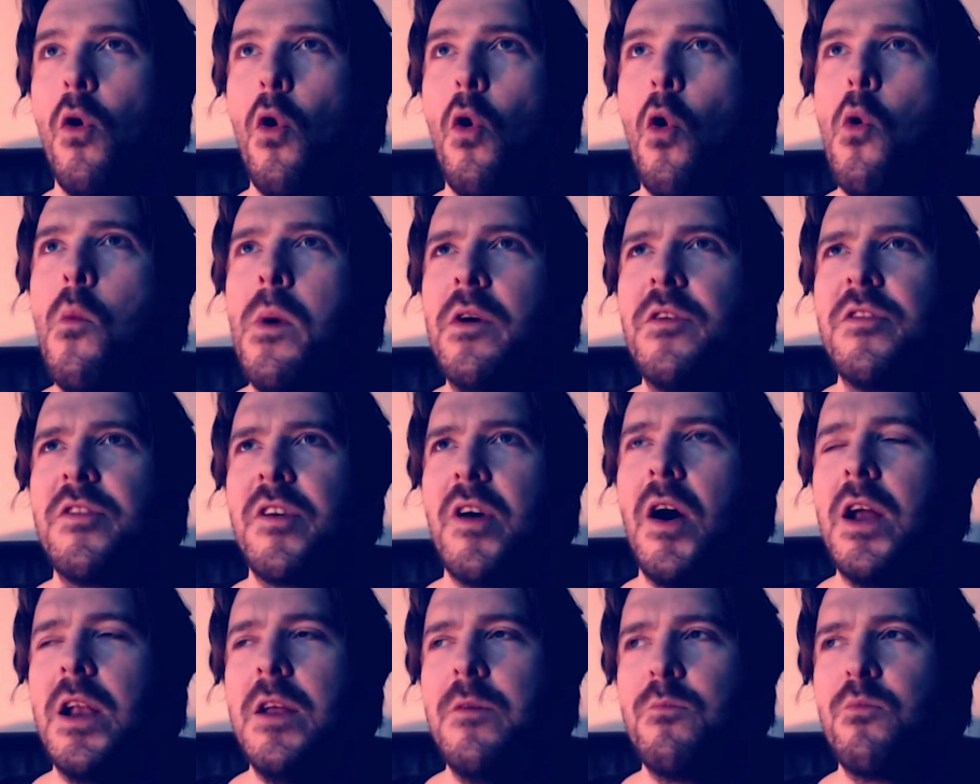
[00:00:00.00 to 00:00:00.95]
almost
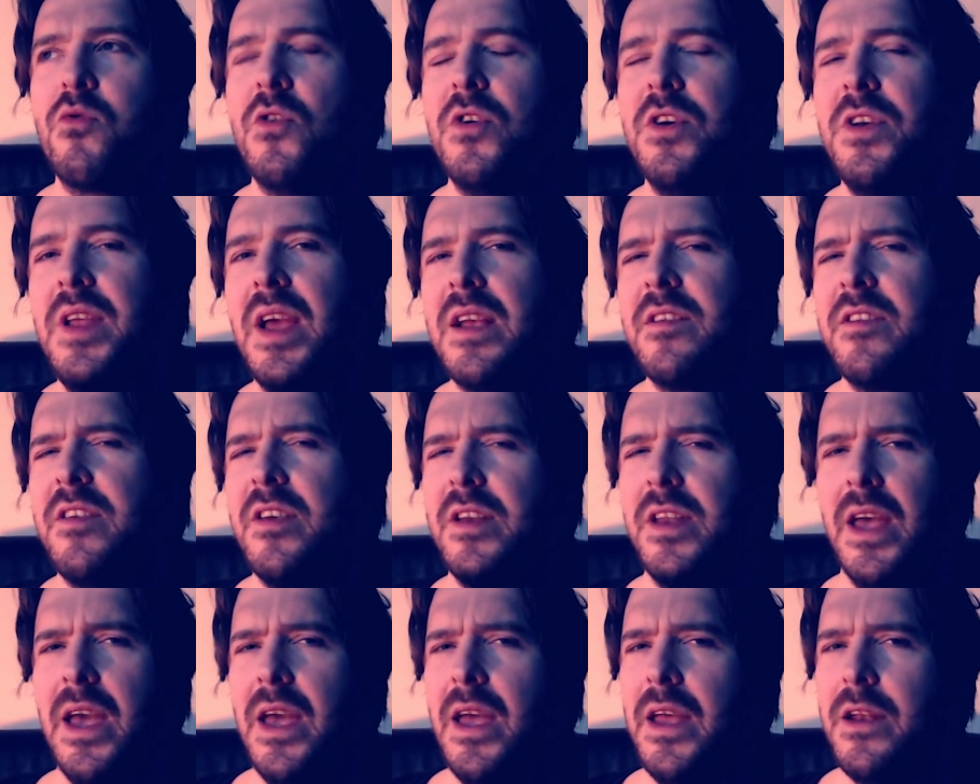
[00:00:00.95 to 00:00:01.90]
kind of
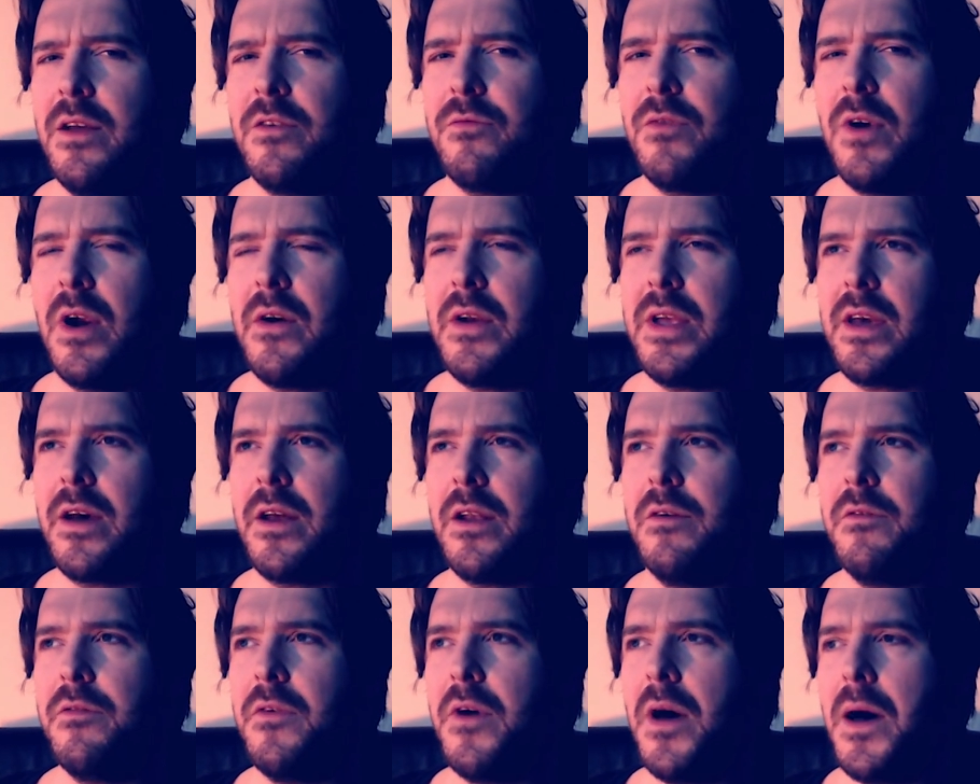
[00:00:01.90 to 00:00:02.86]
predicted it in a very kind
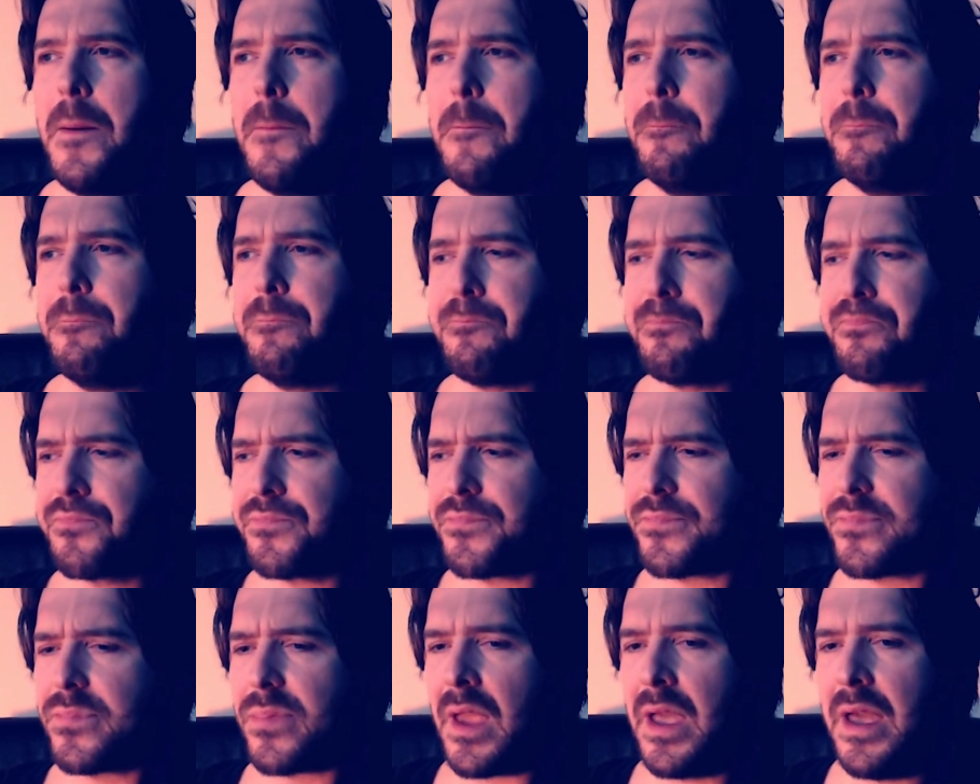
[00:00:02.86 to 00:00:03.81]
of
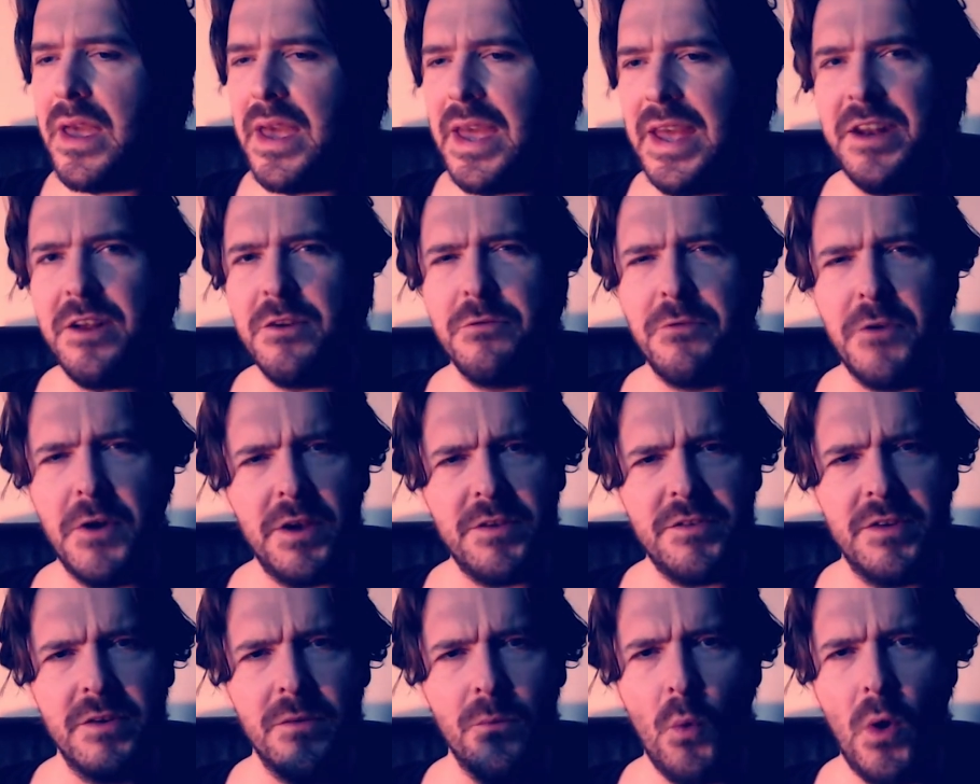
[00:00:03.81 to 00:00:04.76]

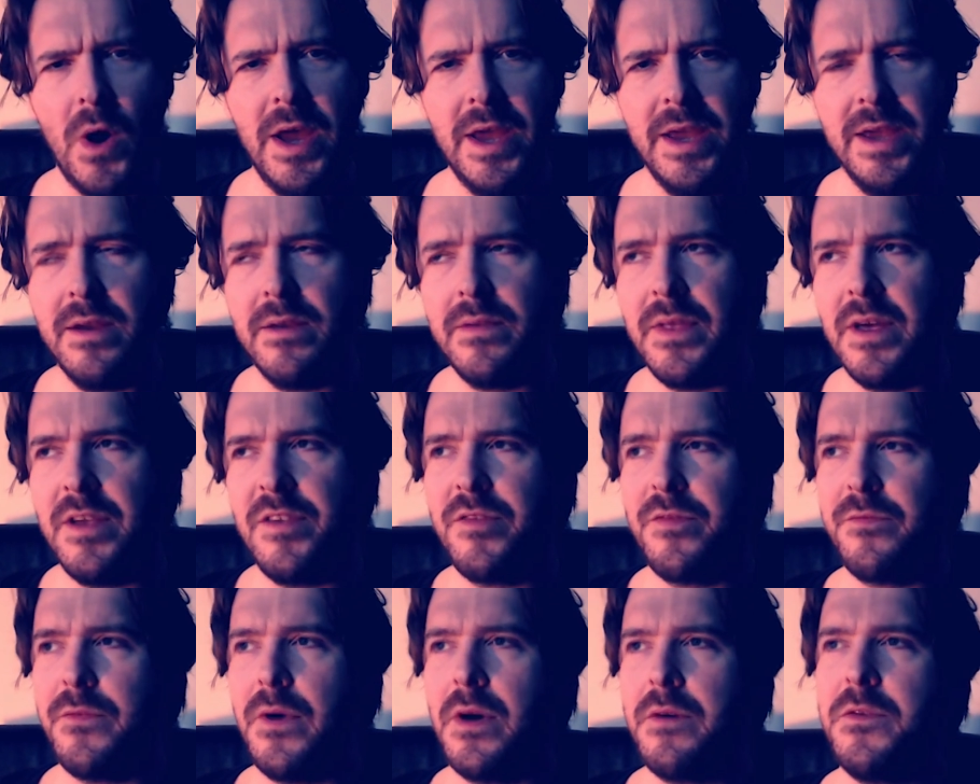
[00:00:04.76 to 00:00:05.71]
inadvertent way.
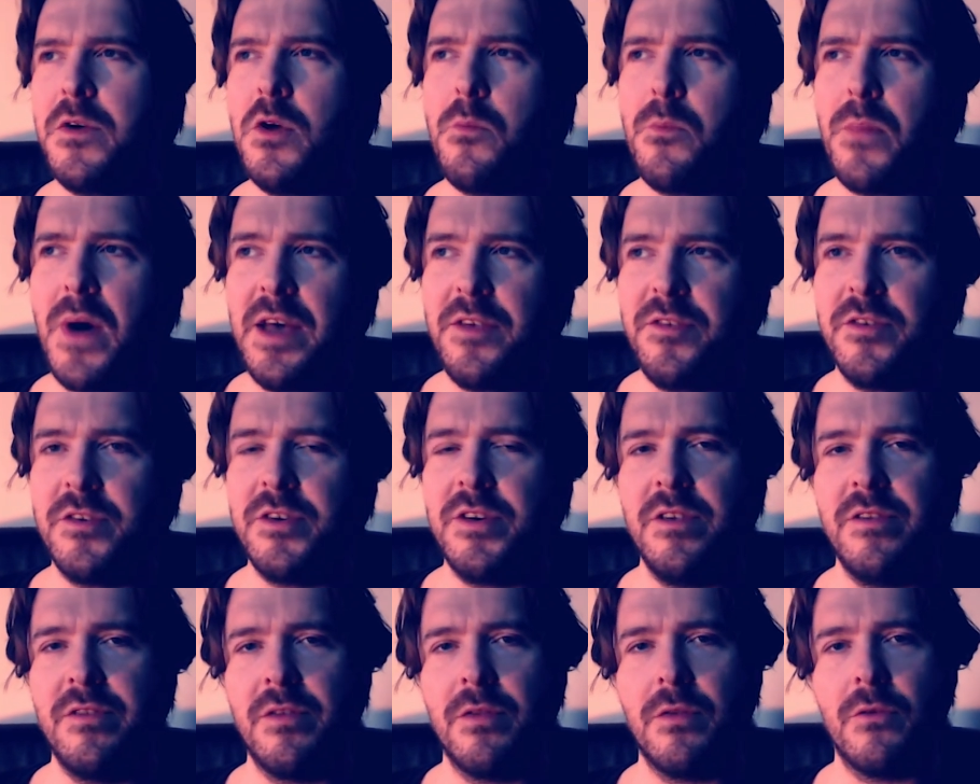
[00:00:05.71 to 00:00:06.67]
There's a few
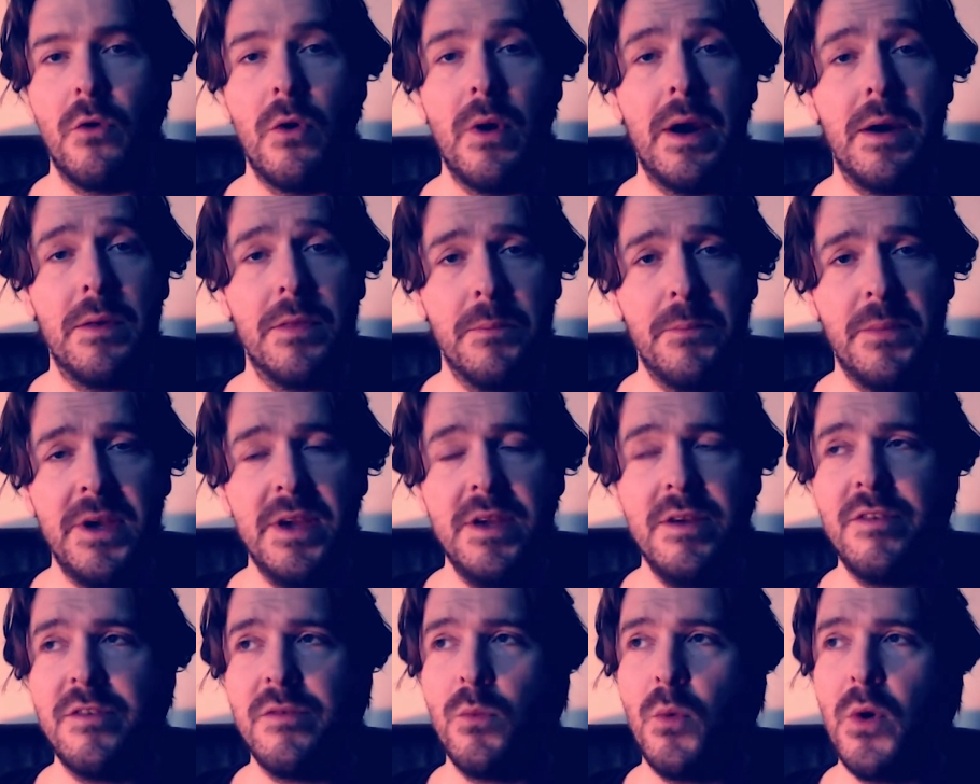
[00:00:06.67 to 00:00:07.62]
passages throughout the
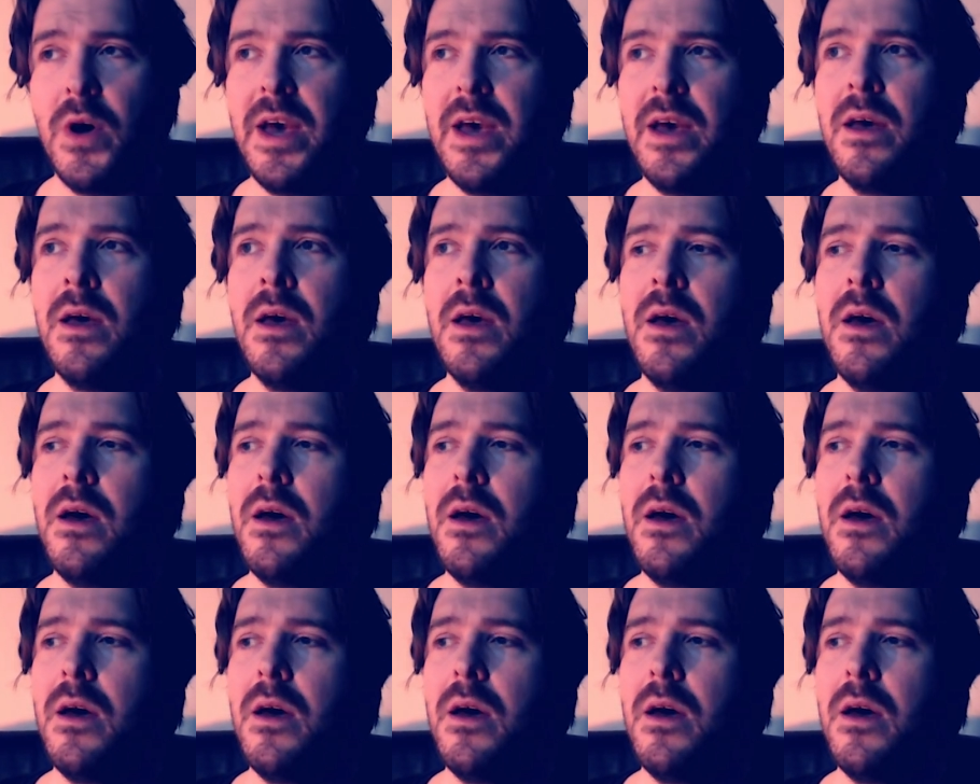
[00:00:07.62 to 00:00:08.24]
piece where